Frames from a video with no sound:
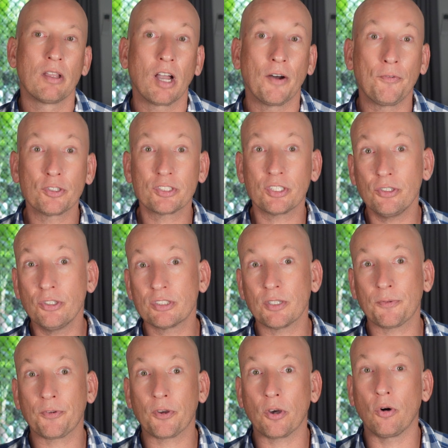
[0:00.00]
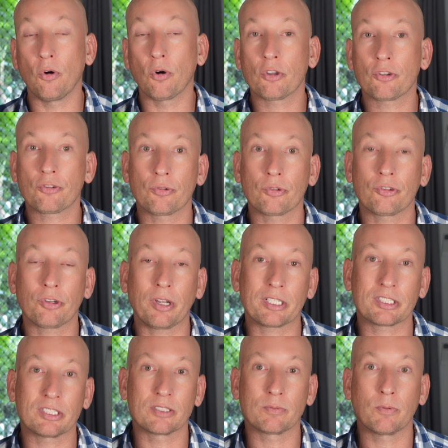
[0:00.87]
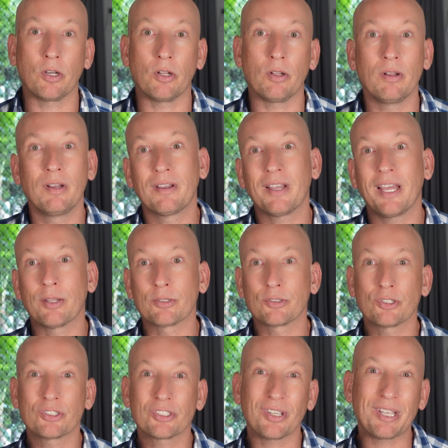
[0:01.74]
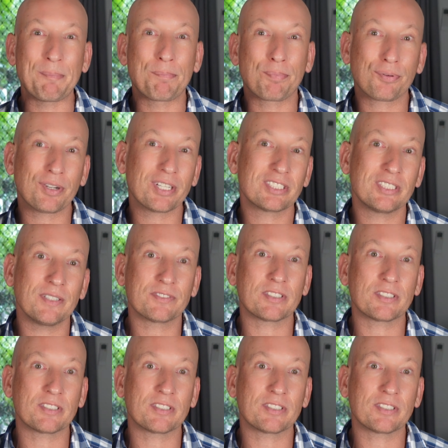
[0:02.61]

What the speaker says: I've also used it for orchestral tracks as well, and there's also impressive